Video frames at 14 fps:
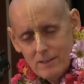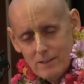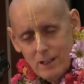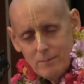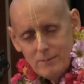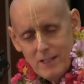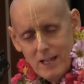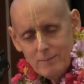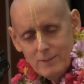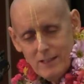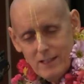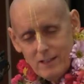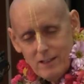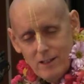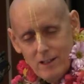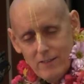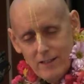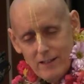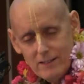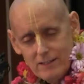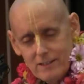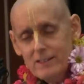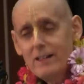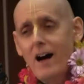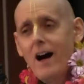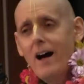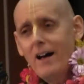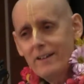Sometimes they call that
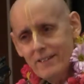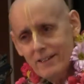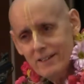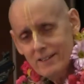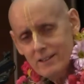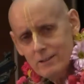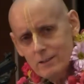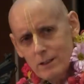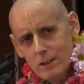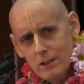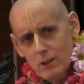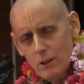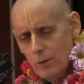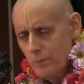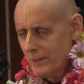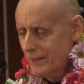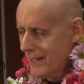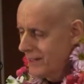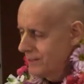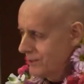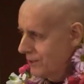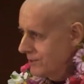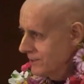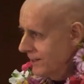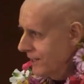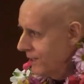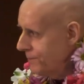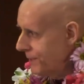God, but that turns
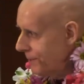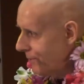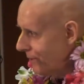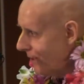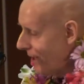a lot of people